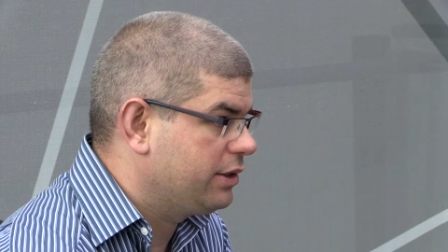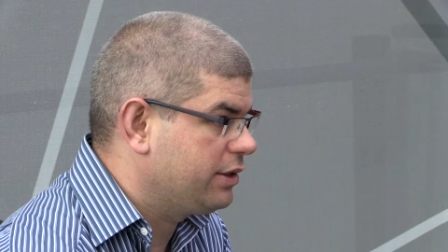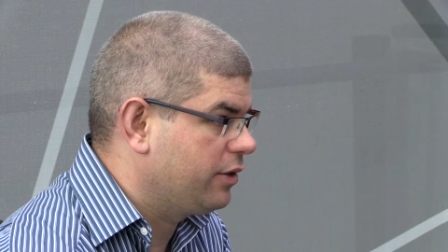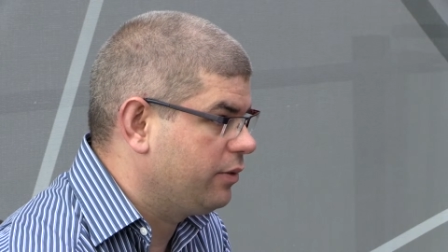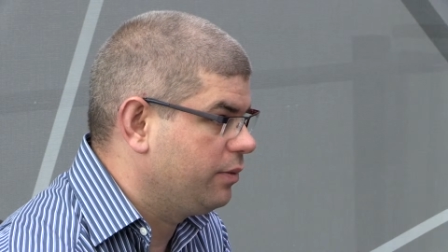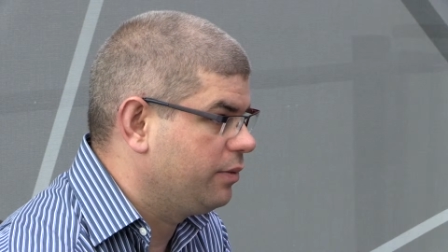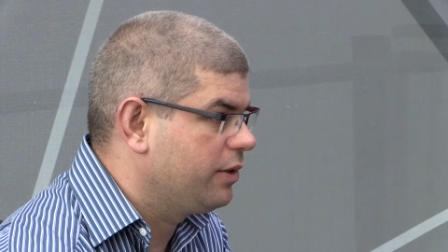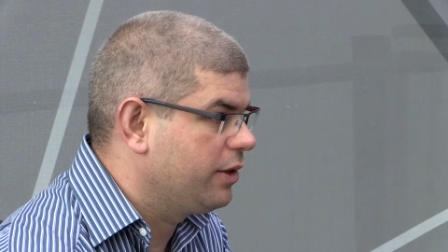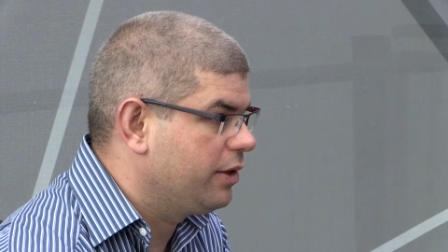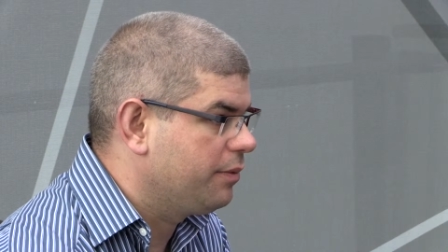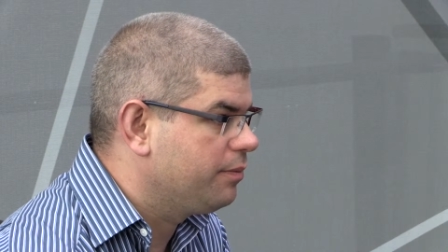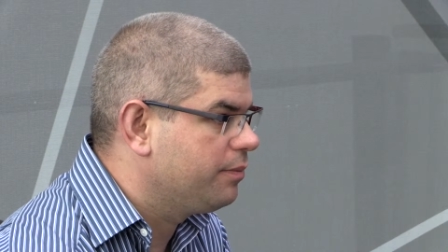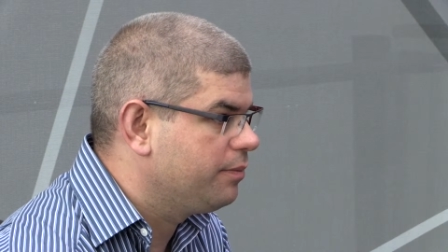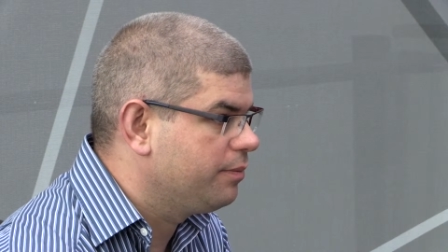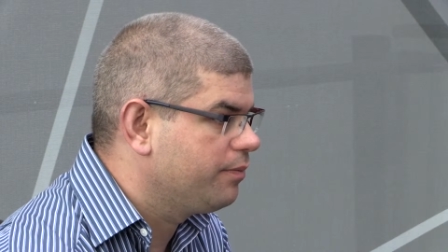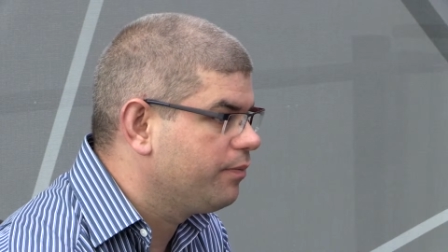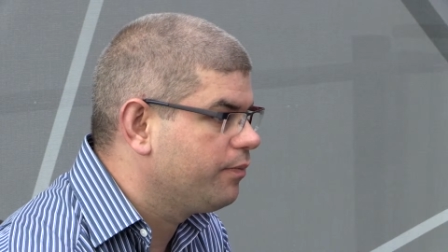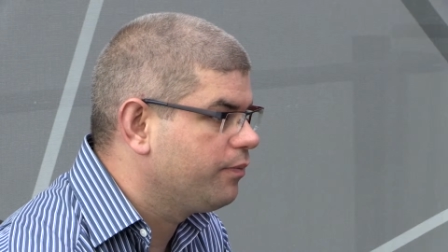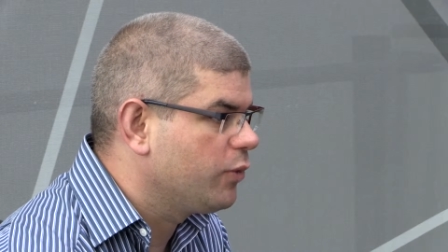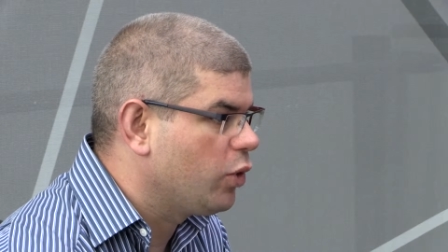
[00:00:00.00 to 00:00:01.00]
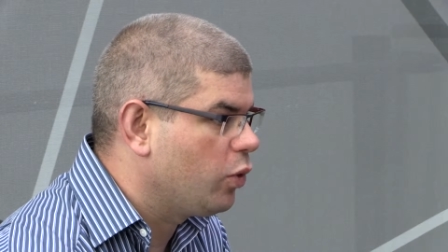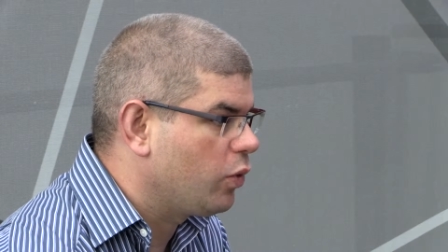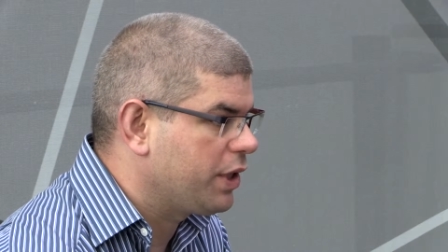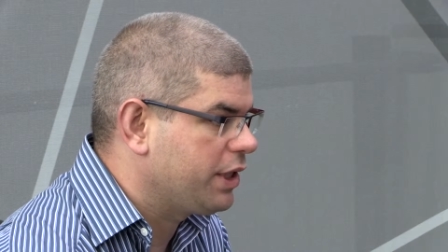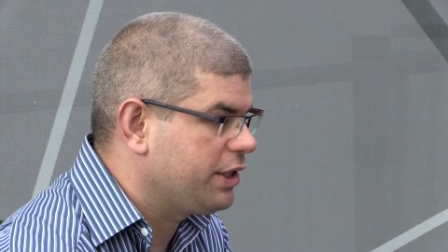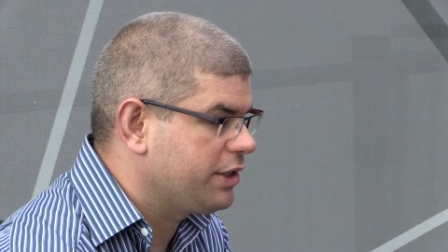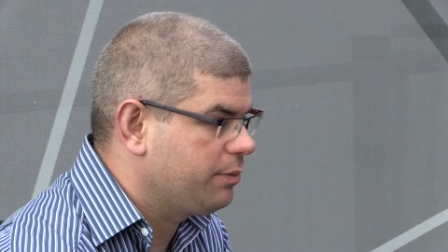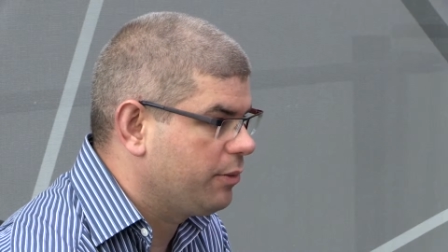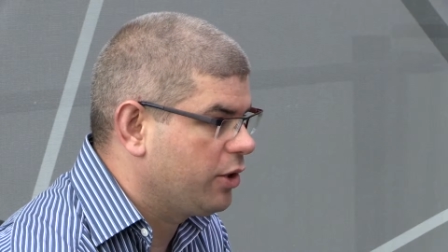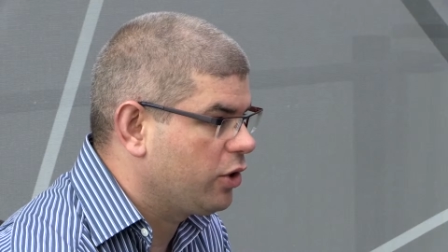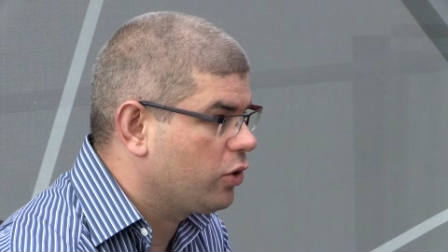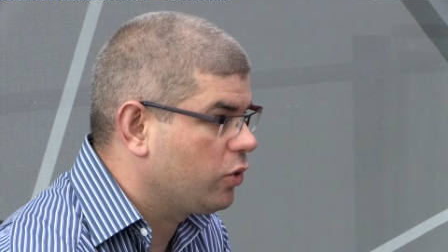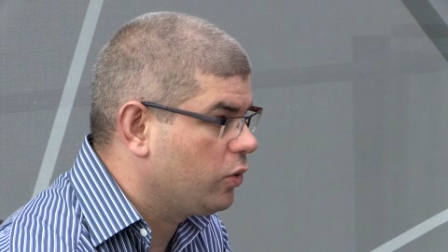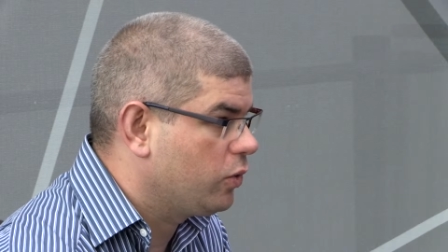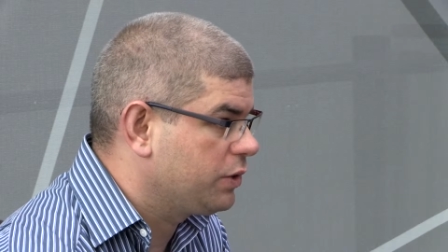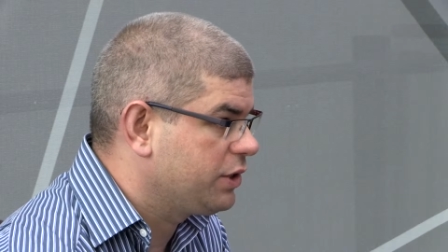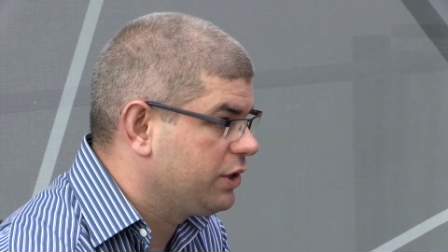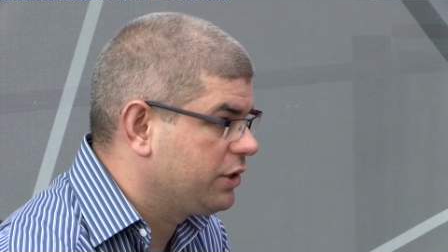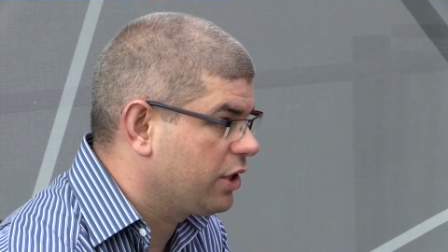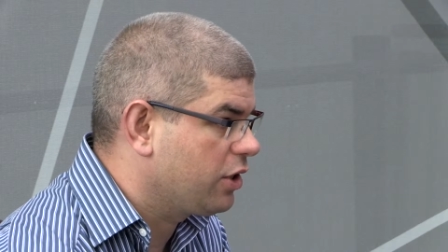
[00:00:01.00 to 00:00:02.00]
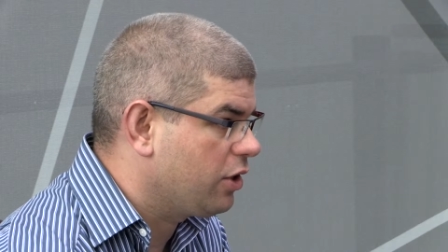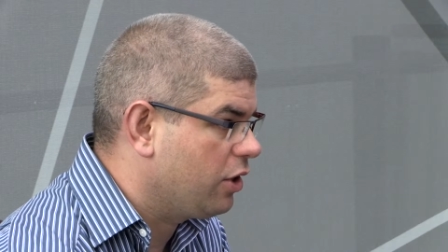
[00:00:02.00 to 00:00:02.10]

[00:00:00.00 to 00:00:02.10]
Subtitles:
so the organism that causes